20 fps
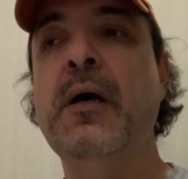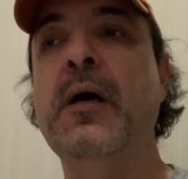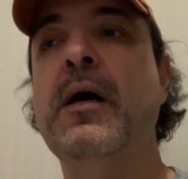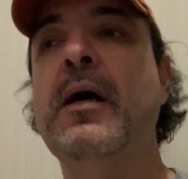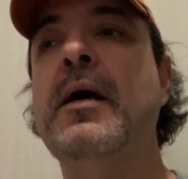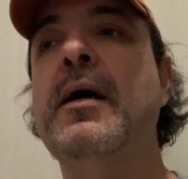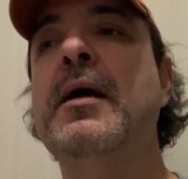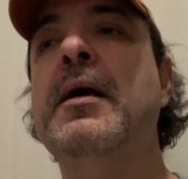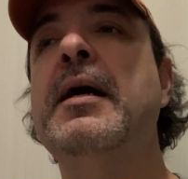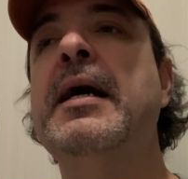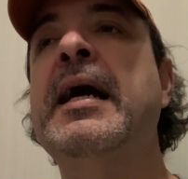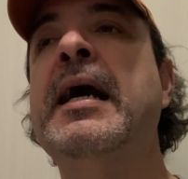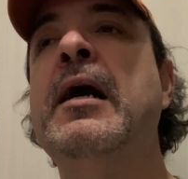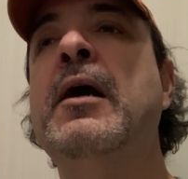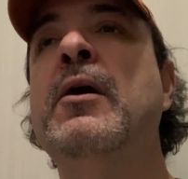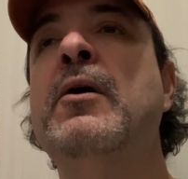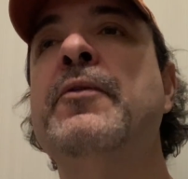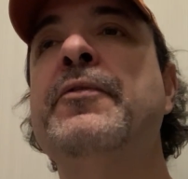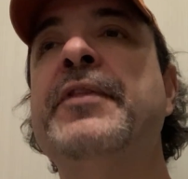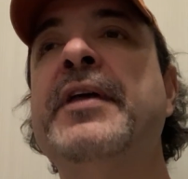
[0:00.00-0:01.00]

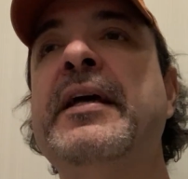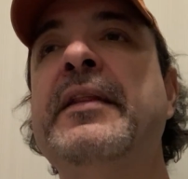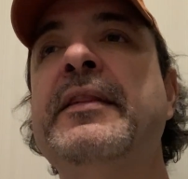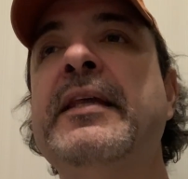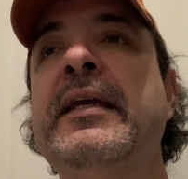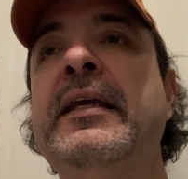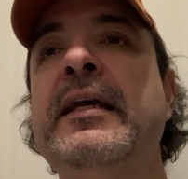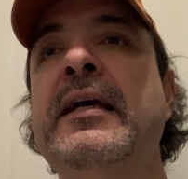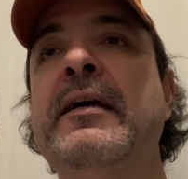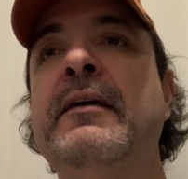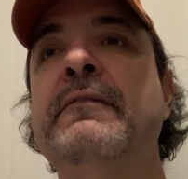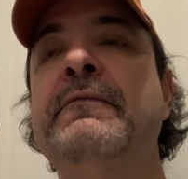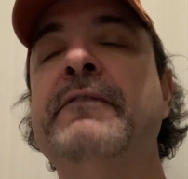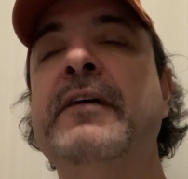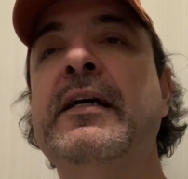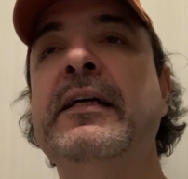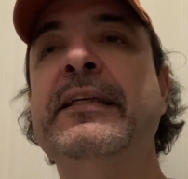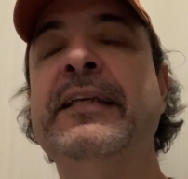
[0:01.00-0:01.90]
how that they have